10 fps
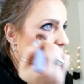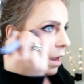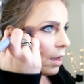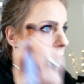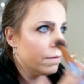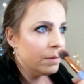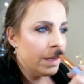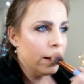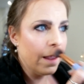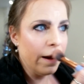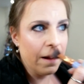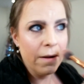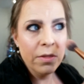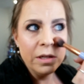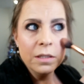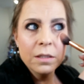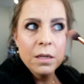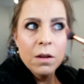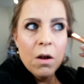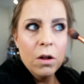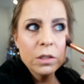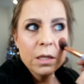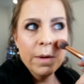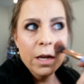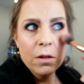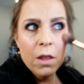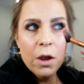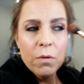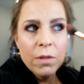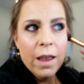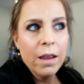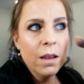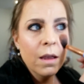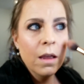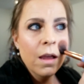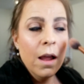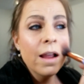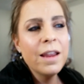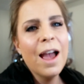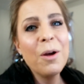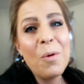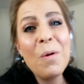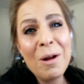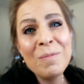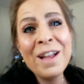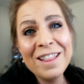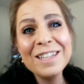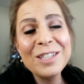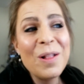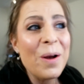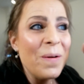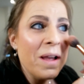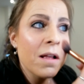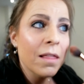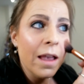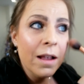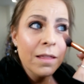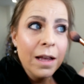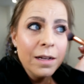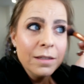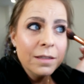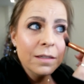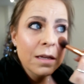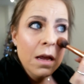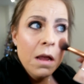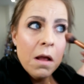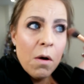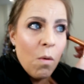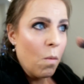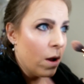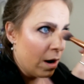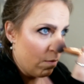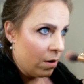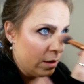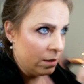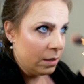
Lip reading: and gives me like this ultimate glow. Like, yeah, I woke up like this glow. Like that's what I want.